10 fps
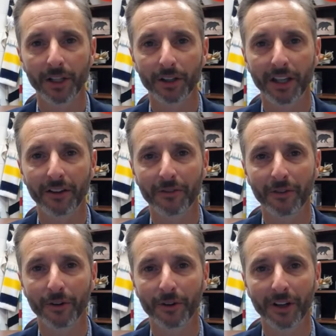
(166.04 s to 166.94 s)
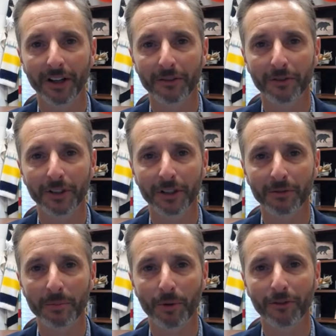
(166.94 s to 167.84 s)
be looking for uh, for a little
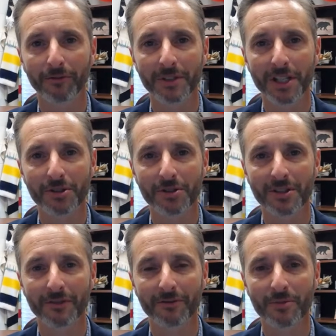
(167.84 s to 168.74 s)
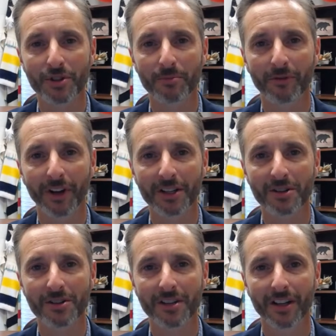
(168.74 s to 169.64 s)
report from teachers and from
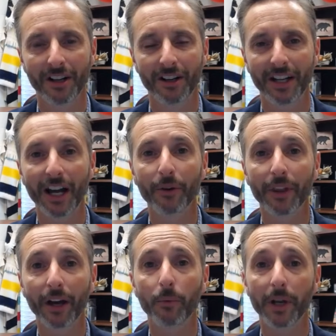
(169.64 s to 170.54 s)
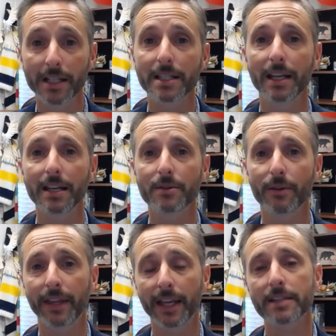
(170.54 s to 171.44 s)
supervisors on how that went today.
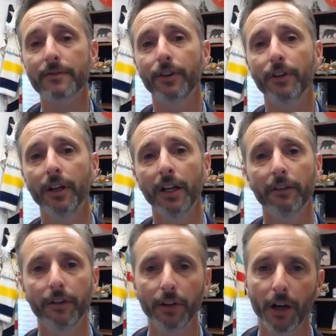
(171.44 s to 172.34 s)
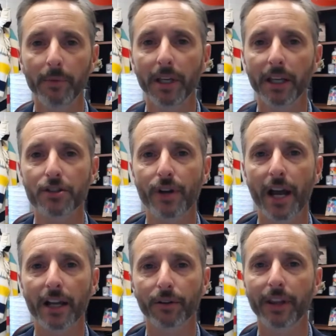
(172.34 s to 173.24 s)
So thanks for for not being a
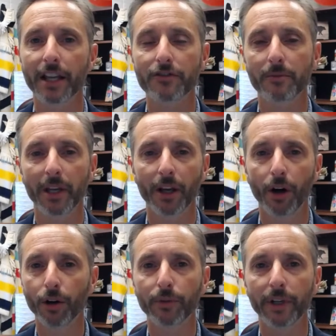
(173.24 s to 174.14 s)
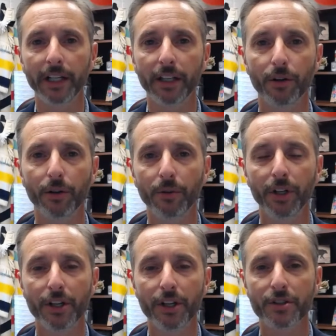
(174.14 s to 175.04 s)
straggler. Thanks for being all ready to go
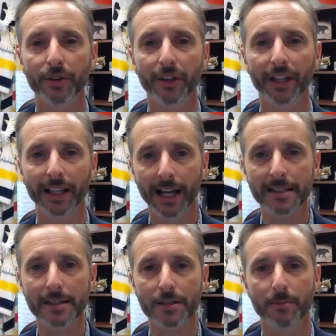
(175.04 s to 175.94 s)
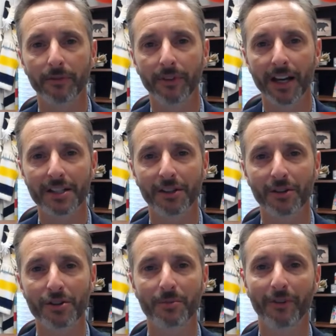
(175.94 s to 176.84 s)
so that the class is supervised and
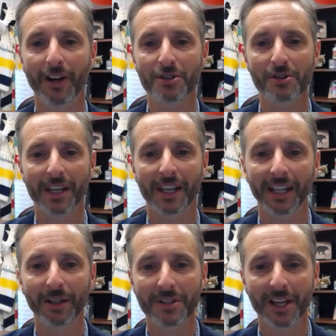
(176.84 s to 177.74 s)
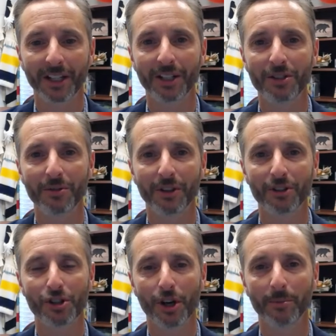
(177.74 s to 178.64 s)
our supervisors can get outside and do
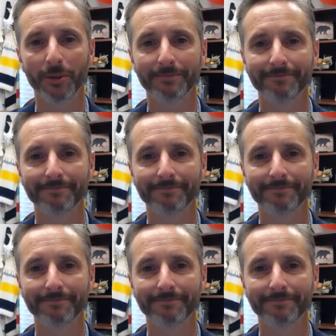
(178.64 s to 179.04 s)
their job.